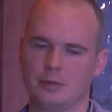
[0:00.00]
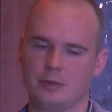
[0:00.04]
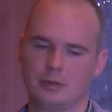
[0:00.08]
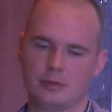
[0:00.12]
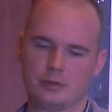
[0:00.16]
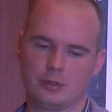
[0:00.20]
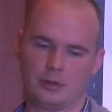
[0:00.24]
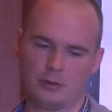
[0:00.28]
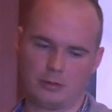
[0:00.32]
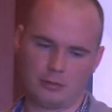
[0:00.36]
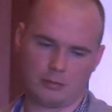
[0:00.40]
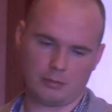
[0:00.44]

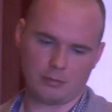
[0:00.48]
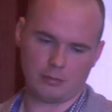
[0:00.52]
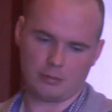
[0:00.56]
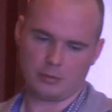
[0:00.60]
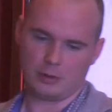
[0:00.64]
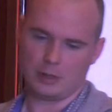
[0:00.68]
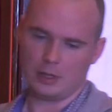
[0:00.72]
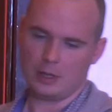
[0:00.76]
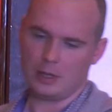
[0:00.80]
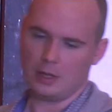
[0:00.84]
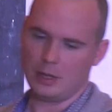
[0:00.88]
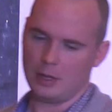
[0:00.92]
So,
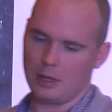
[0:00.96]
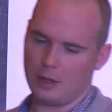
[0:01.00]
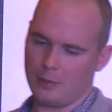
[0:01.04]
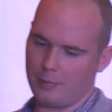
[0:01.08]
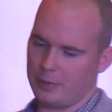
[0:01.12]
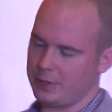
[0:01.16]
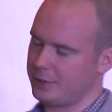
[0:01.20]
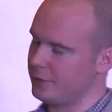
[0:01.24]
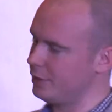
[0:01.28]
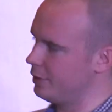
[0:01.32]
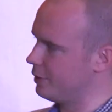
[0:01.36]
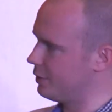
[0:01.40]

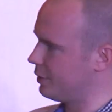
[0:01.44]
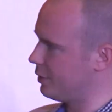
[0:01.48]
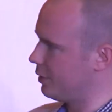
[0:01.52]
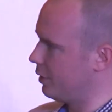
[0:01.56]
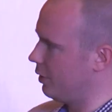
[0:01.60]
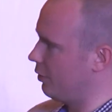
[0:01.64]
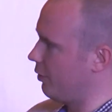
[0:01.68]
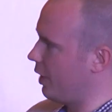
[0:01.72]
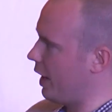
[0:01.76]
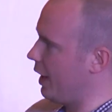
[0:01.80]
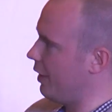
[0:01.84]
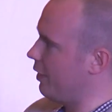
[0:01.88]
but it's
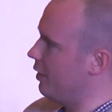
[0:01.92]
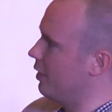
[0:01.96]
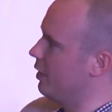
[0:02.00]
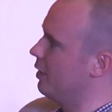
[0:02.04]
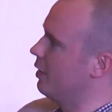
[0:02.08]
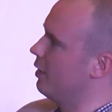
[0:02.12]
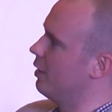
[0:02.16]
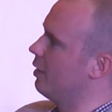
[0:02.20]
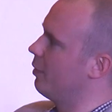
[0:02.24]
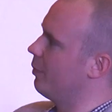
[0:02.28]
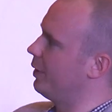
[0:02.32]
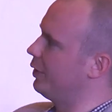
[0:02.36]
rare,
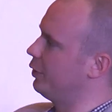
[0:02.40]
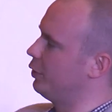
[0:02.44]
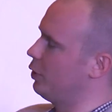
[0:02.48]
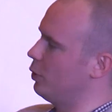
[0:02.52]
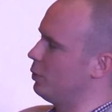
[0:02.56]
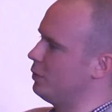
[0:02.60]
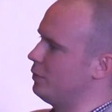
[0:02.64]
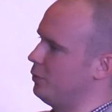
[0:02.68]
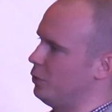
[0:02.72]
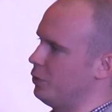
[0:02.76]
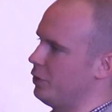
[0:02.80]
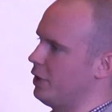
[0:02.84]
but
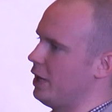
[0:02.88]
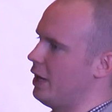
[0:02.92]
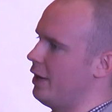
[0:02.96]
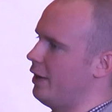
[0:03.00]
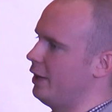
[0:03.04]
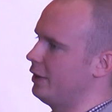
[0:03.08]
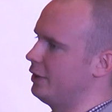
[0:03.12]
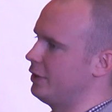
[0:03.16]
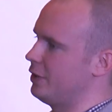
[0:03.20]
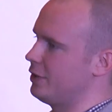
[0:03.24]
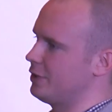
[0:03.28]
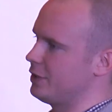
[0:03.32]
those 4
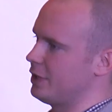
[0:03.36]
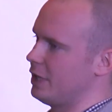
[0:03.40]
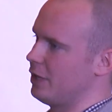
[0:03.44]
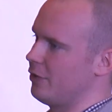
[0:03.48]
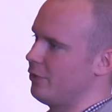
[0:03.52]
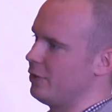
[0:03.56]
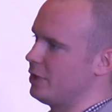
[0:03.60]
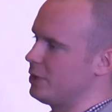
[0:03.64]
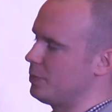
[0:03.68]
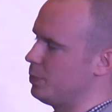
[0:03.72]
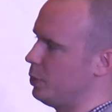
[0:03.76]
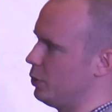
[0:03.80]
characters are
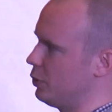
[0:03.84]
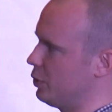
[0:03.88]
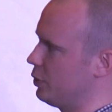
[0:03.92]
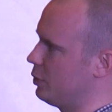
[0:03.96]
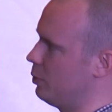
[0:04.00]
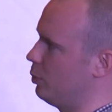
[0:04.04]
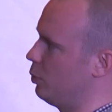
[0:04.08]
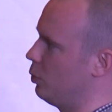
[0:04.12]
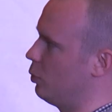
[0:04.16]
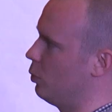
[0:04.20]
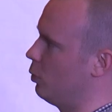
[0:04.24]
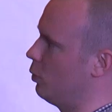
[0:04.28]

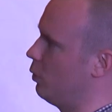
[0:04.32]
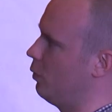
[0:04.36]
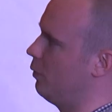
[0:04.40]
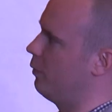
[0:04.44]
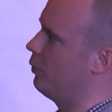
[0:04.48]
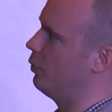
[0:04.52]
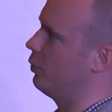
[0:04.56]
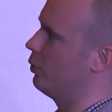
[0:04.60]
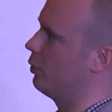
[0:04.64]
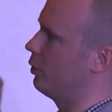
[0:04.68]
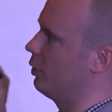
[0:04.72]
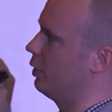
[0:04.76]
responsible
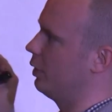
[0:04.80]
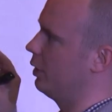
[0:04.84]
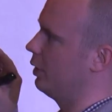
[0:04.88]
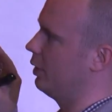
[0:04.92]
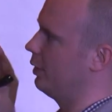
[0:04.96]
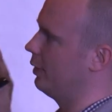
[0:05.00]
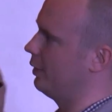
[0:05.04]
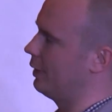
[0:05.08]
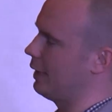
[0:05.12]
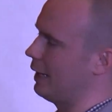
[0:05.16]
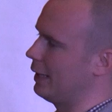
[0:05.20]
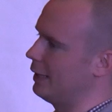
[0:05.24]
for
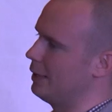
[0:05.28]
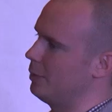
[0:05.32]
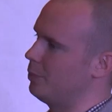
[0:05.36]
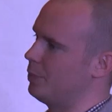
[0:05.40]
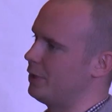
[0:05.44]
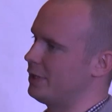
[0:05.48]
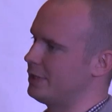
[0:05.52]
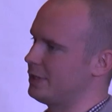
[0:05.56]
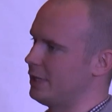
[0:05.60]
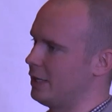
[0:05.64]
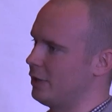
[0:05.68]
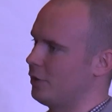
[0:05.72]

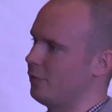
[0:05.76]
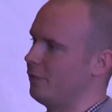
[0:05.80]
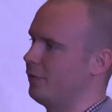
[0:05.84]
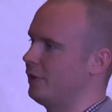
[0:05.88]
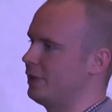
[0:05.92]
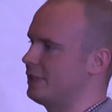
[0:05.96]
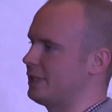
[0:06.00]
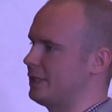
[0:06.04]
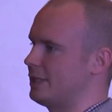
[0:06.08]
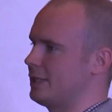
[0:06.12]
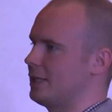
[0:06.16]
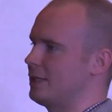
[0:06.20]
90% of
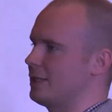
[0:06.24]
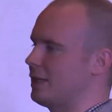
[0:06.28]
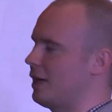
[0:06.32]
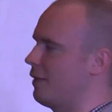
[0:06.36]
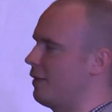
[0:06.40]
XSS I